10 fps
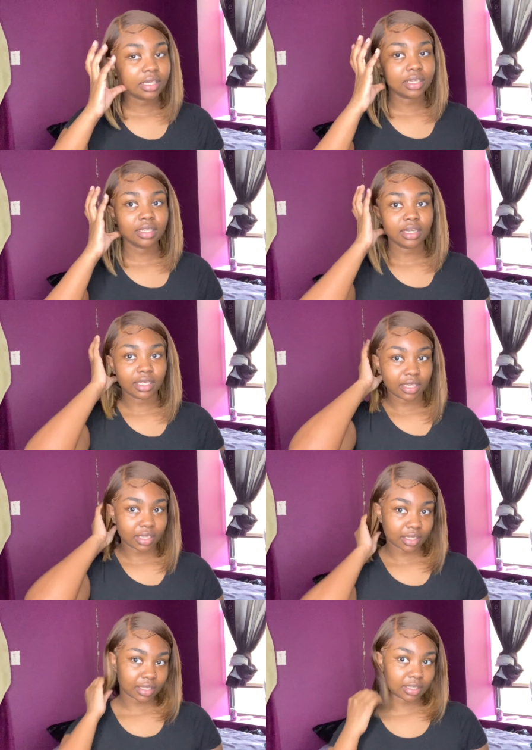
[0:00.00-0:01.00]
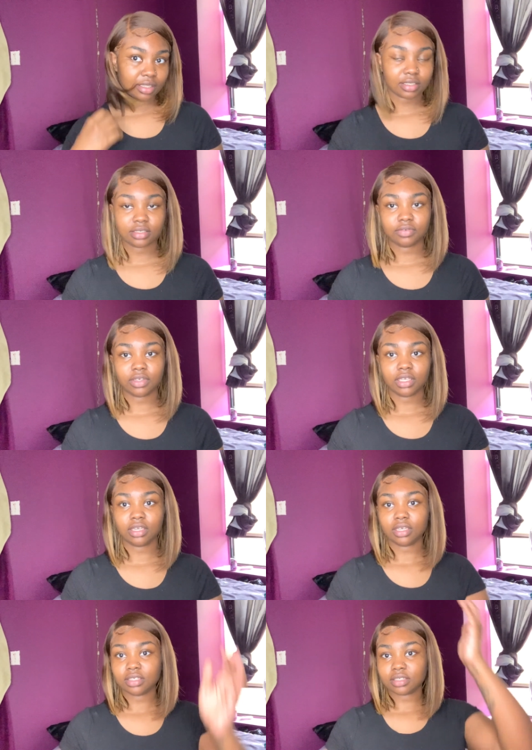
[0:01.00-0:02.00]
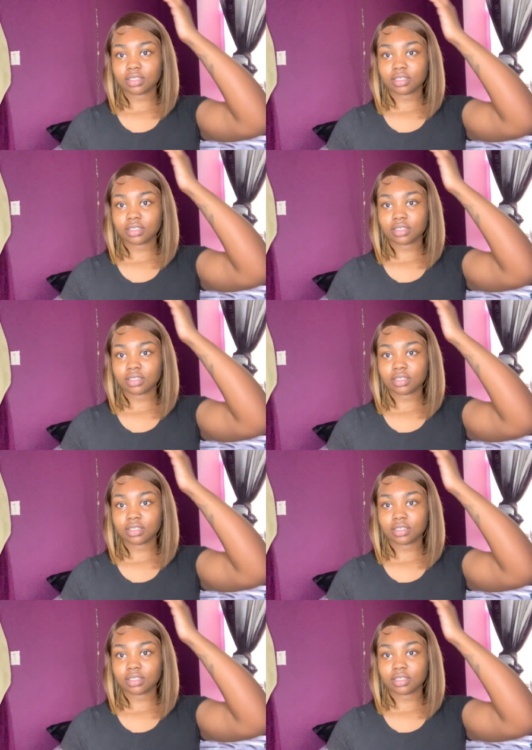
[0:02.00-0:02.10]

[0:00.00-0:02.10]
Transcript: Like, it's really nice.